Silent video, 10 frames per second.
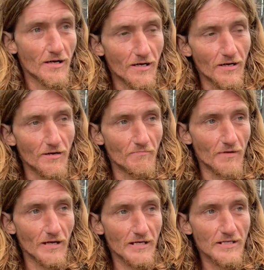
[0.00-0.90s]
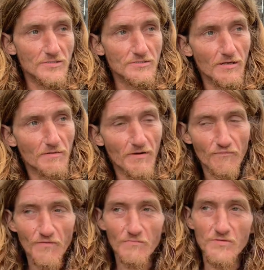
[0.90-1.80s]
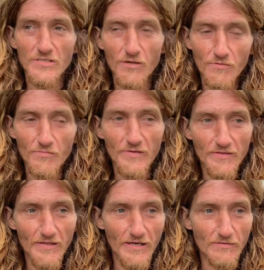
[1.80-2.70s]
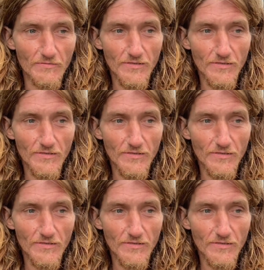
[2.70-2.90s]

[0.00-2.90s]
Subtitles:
I guess my friend was telling me that